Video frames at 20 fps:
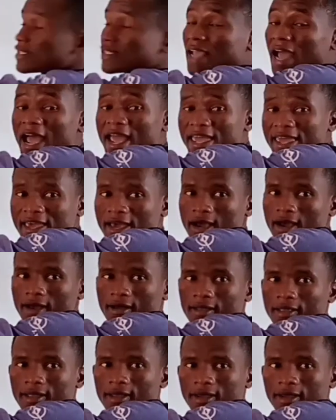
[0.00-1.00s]
this guy here.
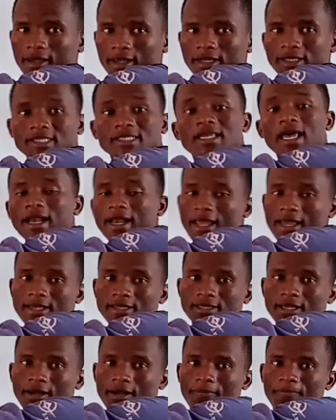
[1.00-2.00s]
It's an
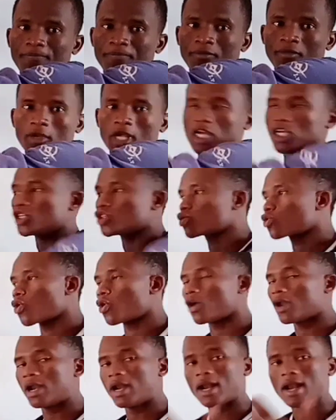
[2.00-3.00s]
enzyme. It is
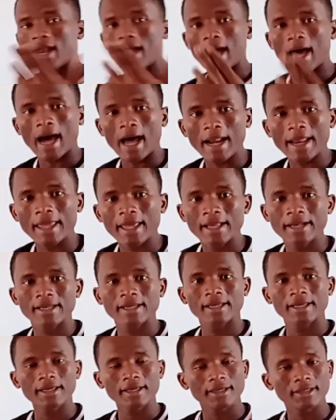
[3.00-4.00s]
called
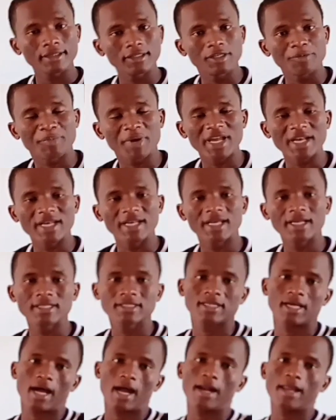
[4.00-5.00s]

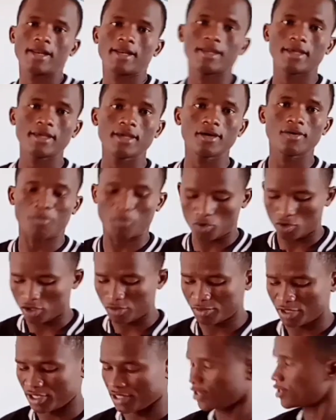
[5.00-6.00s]
RNA-dependent RNA
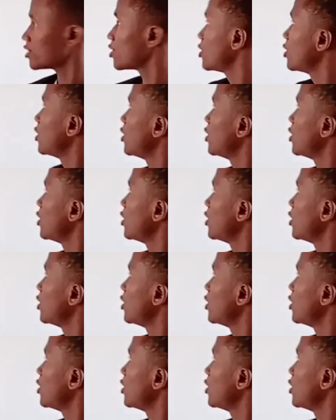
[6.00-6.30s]
polymerase.